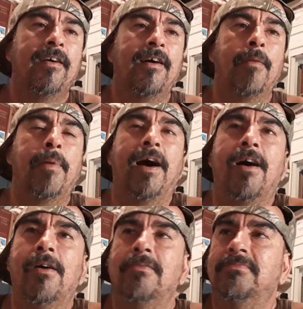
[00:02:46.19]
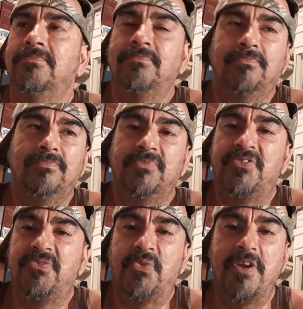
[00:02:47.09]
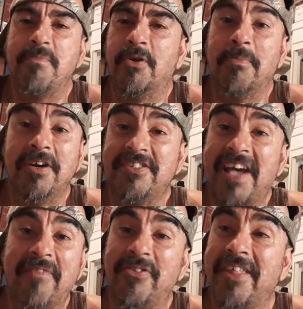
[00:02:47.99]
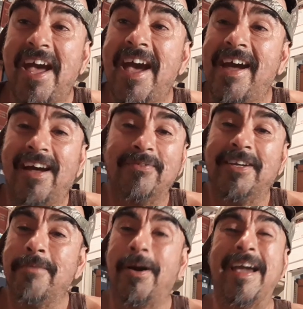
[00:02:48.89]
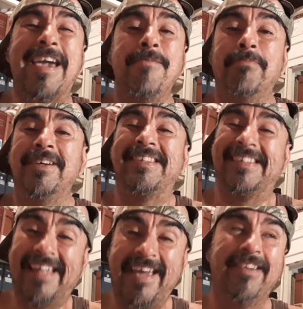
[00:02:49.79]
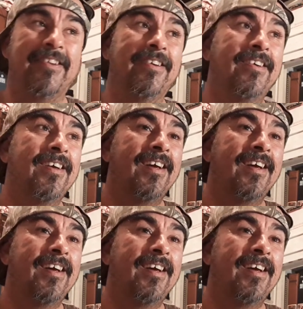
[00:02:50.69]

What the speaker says: about 3 more months after that, I'm talking about 8 months later,